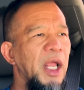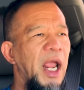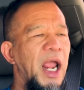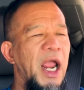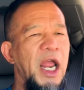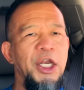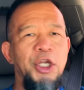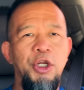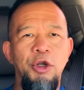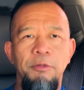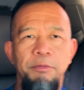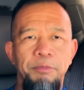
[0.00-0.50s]

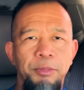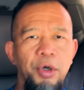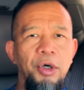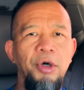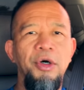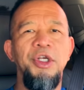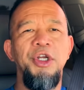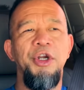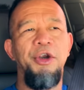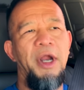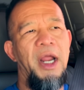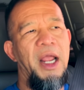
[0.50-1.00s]
and you'll
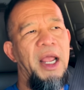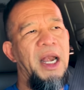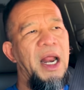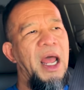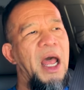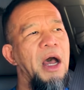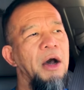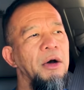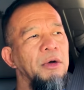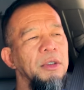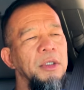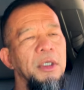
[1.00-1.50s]
pull your head
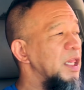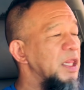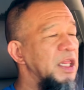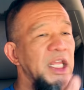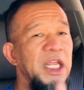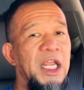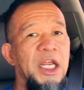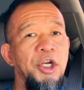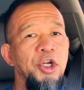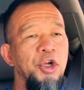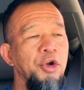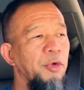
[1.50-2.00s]
out
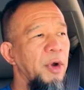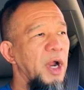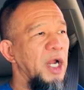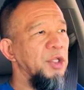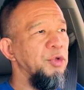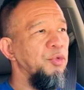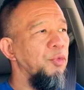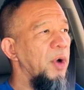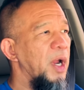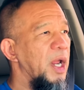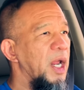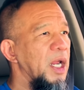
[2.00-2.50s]
the
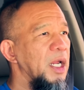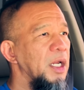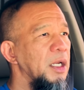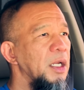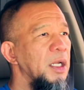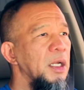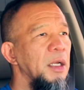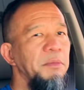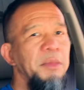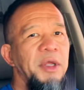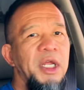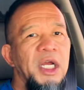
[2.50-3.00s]
incorrect way
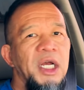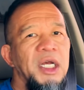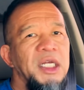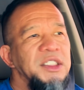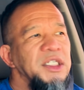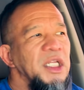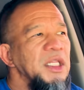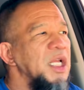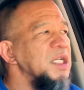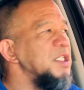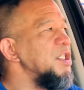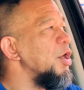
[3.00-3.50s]

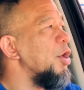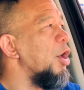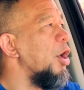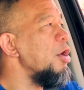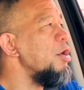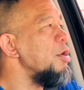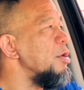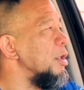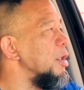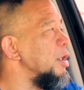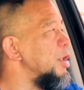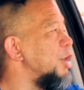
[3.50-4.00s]
because it doesn't
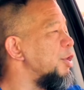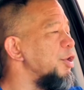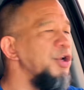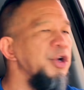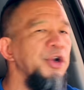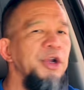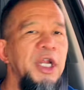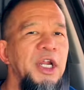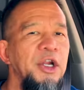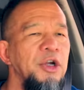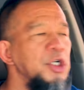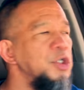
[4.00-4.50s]
hurt. You know,
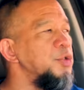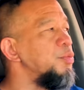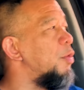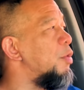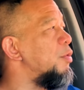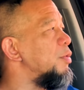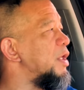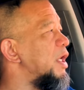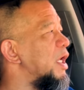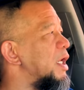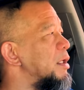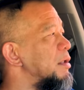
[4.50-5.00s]
your ears
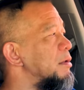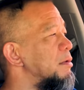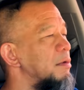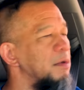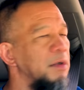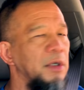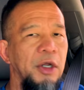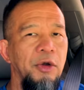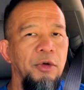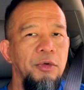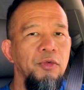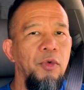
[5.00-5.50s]
won't get
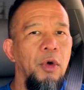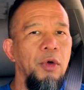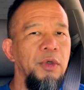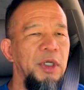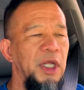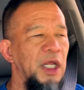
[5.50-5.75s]
won't